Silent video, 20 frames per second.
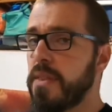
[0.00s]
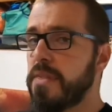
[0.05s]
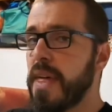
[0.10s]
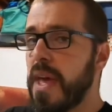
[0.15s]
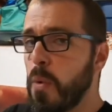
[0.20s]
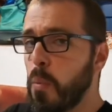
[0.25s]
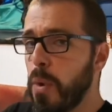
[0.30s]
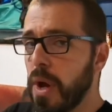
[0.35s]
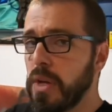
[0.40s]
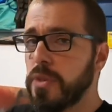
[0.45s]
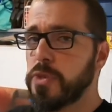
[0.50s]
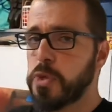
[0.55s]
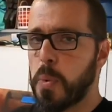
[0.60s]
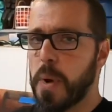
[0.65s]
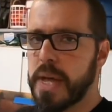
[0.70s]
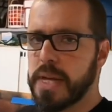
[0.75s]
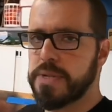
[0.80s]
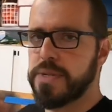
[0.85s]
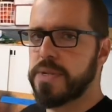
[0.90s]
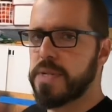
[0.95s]
They will
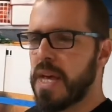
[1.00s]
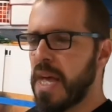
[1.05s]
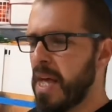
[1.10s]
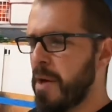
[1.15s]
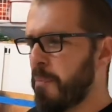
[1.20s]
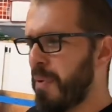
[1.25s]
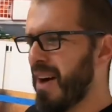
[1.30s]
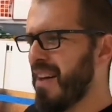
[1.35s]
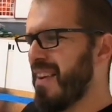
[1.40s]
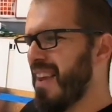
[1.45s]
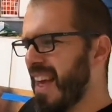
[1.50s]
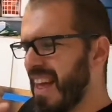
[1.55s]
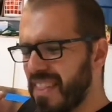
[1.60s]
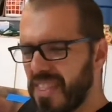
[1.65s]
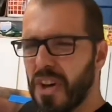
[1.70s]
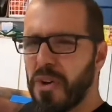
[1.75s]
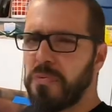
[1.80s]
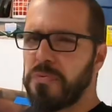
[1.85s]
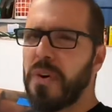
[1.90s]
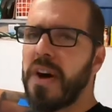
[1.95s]
twist, but
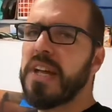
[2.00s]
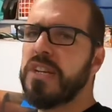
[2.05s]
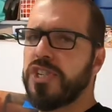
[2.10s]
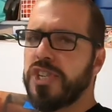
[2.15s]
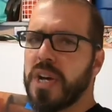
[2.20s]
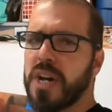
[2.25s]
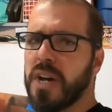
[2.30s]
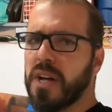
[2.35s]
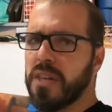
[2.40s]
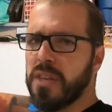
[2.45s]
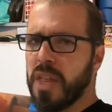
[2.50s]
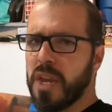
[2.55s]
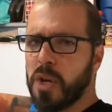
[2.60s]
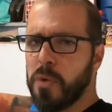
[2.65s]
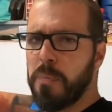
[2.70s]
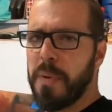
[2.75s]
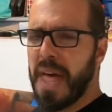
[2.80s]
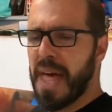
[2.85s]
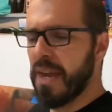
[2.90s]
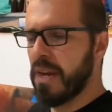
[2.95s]
they'll fight you a little
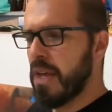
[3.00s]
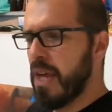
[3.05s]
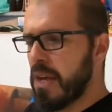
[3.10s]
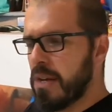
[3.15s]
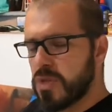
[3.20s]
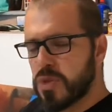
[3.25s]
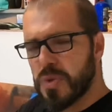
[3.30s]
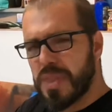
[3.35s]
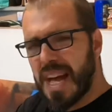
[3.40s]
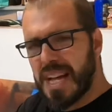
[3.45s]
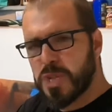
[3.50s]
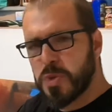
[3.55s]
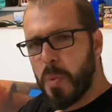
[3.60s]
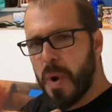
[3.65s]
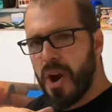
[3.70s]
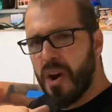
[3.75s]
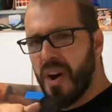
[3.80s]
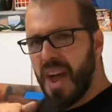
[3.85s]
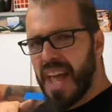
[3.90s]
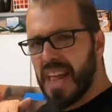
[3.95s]
bit. So that's
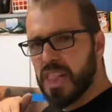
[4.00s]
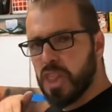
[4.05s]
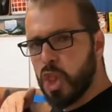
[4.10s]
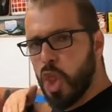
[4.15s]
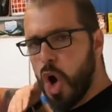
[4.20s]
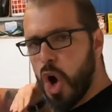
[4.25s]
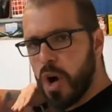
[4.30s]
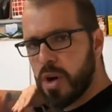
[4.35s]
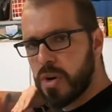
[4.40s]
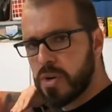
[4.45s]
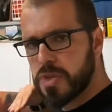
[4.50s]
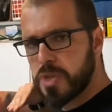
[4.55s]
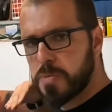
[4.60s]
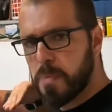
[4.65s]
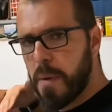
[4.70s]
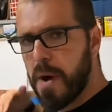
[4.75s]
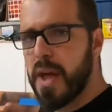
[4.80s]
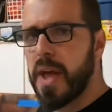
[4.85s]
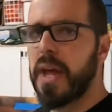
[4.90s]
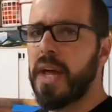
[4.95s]
where a longer
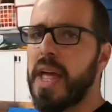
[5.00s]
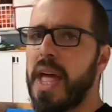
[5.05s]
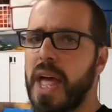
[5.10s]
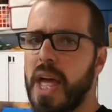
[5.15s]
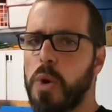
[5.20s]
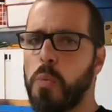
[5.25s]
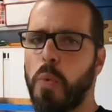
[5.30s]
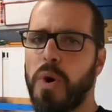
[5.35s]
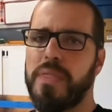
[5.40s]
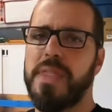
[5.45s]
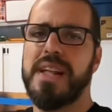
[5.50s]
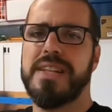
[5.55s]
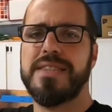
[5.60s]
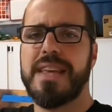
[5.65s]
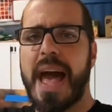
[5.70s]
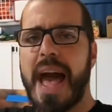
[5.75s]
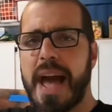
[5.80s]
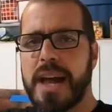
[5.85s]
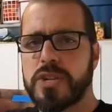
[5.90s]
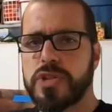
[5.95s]
spring and one that's
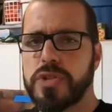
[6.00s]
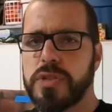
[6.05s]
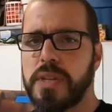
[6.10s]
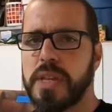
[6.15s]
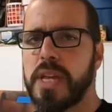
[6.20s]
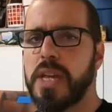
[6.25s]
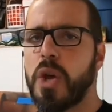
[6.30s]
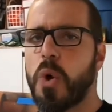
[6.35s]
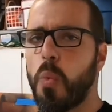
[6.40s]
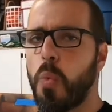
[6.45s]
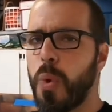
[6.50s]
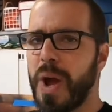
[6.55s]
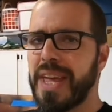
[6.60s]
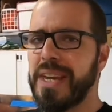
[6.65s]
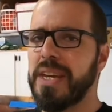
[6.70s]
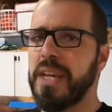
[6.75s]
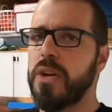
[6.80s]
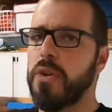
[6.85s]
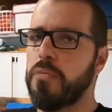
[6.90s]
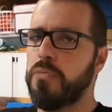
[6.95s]
actually
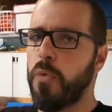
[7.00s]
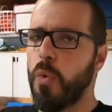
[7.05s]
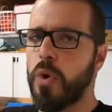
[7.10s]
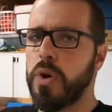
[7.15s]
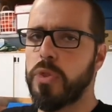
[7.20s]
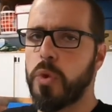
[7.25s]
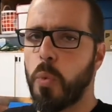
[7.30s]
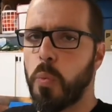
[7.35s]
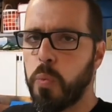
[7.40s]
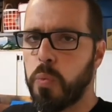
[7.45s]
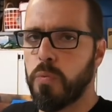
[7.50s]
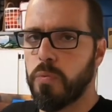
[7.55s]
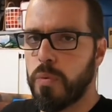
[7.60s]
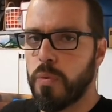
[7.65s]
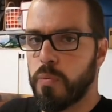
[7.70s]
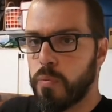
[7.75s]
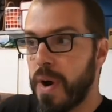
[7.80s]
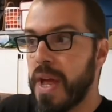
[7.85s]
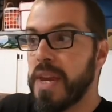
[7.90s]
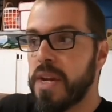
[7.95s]
rated for the
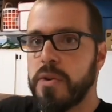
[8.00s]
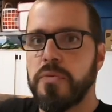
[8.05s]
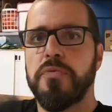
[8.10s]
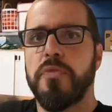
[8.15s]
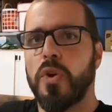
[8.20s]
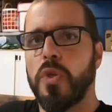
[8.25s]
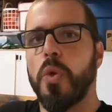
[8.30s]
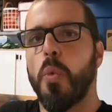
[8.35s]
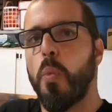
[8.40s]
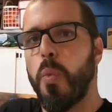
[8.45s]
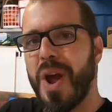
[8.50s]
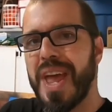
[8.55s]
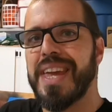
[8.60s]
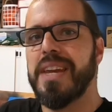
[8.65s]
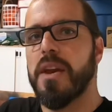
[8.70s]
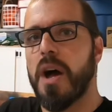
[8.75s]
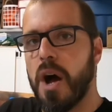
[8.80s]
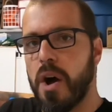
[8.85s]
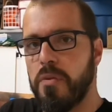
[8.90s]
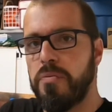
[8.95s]

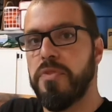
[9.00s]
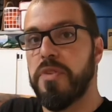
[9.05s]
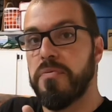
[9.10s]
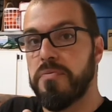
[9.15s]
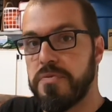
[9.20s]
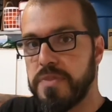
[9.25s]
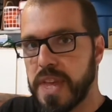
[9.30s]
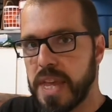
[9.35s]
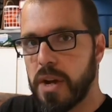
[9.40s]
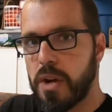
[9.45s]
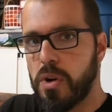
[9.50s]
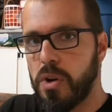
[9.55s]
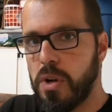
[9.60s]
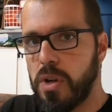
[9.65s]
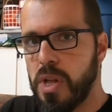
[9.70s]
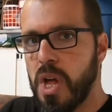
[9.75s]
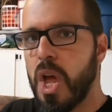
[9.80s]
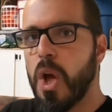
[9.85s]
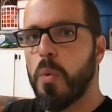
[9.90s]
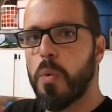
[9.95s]
weight of the
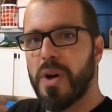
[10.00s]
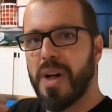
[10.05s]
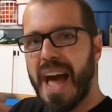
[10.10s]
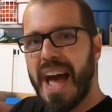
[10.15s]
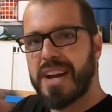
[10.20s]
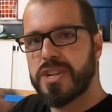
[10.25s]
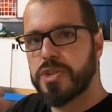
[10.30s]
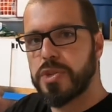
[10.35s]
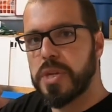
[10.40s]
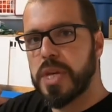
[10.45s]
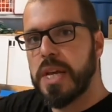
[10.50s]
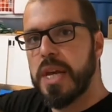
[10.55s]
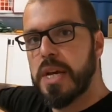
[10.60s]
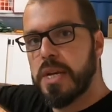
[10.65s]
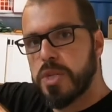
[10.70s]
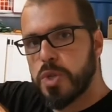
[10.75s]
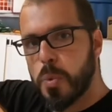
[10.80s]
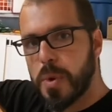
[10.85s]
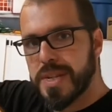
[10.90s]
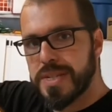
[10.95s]
vehicle will actually
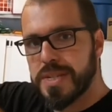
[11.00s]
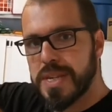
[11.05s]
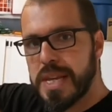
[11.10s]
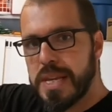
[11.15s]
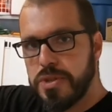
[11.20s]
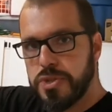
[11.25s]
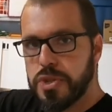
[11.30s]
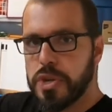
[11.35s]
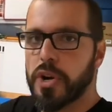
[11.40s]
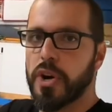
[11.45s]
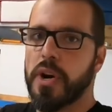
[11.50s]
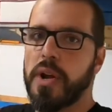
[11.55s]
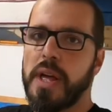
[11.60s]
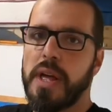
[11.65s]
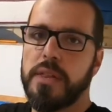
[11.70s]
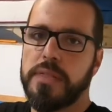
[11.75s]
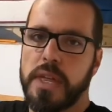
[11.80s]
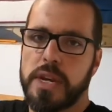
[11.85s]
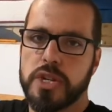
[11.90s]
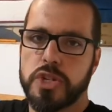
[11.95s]
twist easier
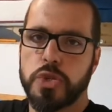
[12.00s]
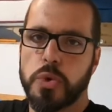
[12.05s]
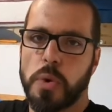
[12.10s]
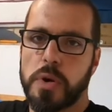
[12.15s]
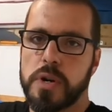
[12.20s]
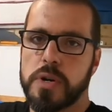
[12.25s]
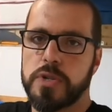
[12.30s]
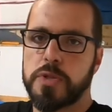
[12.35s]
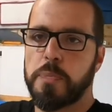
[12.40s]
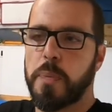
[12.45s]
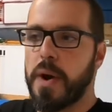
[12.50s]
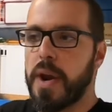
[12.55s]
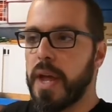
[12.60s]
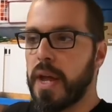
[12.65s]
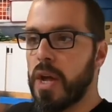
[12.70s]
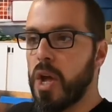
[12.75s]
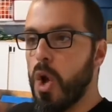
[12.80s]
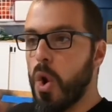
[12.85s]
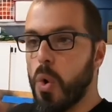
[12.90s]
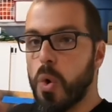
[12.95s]
than a shorter
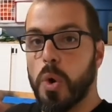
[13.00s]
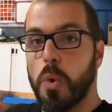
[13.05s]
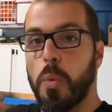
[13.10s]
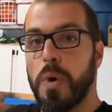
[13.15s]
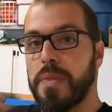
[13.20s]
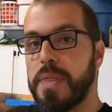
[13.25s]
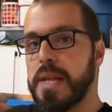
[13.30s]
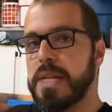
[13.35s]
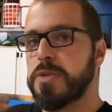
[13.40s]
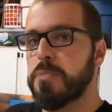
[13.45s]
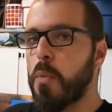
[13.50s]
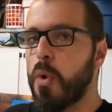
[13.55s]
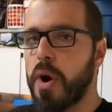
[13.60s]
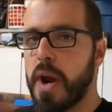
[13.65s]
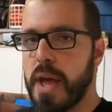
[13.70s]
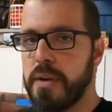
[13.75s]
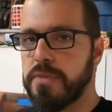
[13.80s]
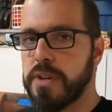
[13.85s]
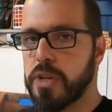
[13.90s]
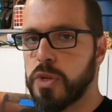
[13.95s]
spring or one that's more
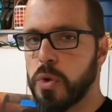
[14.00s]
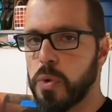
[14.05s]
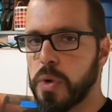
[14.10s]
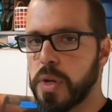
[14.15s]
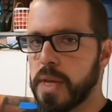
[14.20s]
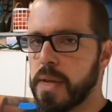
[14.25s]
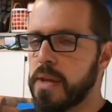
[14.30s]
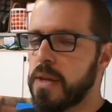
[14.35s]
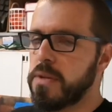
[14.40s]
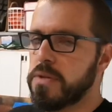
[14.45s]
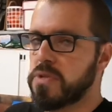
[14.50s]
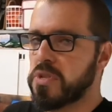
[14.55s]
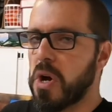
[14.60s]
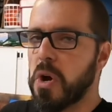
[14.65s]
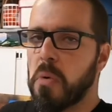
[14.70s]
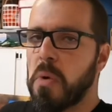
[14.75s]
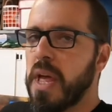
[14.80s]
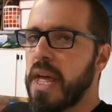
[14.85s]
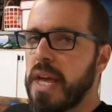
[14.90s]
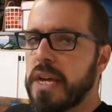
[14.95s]
heavy duty.
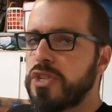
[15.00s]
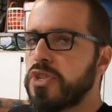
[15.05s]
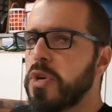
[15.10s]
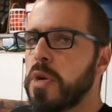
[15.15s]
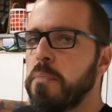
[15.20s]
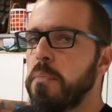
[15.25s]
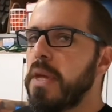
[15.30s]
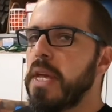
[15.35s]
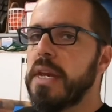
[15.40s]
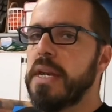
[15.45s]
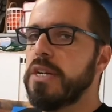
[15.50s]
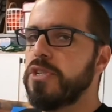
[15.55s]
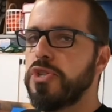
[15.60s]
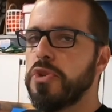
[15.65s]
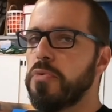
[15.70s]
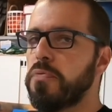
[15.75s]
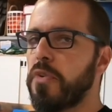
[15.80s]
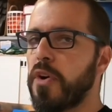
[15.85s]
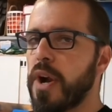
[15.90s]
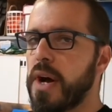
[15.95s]
So it shouldn't be an
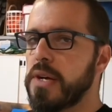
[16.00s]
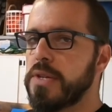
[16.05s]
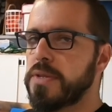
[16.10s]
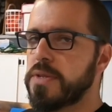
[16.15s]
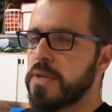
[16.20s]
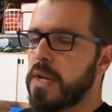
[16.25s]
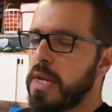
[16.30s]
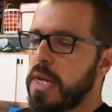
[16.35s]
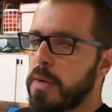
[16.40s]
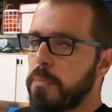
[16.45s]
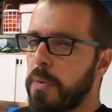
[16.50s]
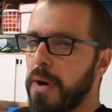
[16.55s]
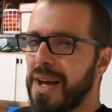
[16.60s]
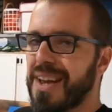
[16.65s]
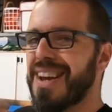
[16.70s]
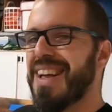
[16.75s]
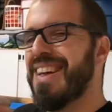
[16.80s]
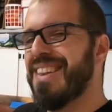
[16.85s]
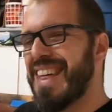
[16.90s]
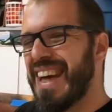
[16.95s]
issue for us,
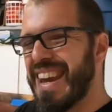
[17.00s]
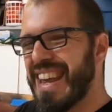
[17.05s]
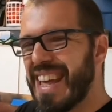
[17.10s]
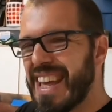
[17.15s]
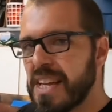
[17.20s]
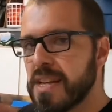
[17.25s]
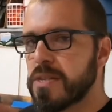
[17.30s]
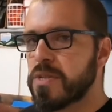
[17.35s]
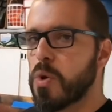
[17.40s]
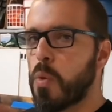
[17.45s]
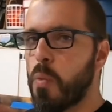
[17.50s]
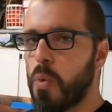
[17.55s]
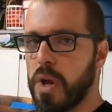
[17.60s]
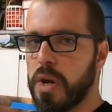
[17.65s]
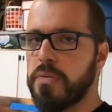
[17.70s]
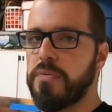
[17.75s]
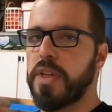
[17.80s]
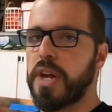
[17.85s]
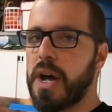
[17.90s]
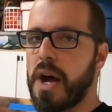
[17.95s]
but that is one
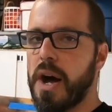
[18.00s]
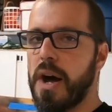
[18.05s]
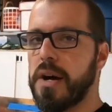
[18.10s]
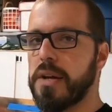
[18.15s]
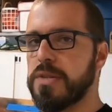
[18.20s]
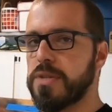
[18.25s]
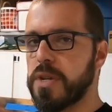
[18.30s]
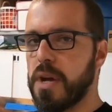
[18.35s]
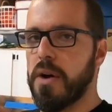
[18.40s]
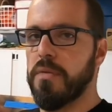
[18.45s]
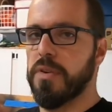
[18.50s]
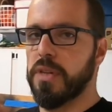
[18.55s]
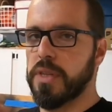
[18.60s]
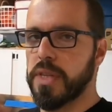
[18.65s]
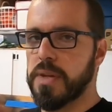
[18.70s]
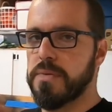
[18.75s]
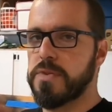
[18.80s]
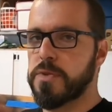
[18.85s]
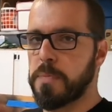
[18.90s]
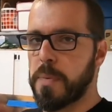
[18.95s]
of the cons of a
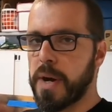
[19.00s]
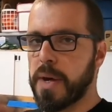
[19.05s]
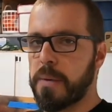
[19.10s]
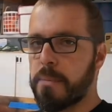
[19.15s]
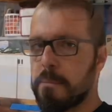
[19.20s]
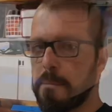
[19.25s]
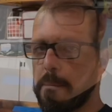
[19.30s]
leaf spring.